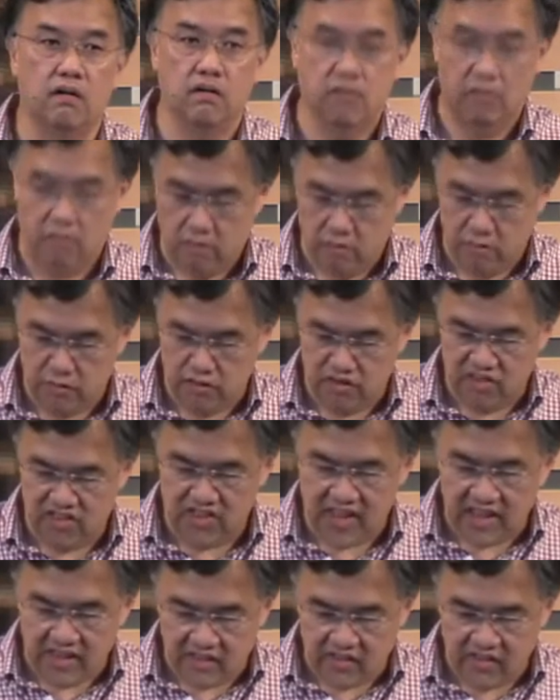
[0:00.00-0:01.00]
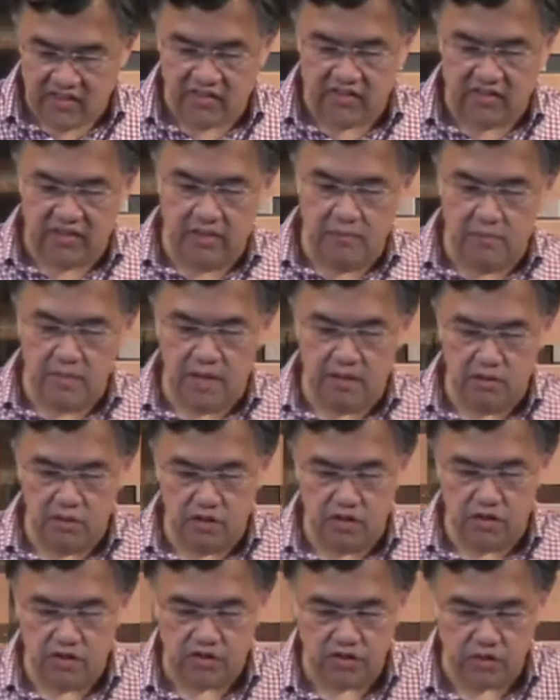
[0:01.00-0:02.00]
on sex in
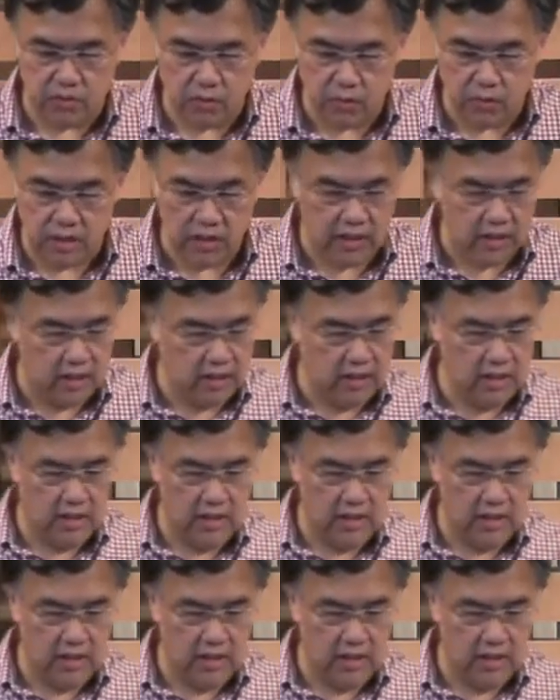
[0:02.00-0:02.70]
marriages only.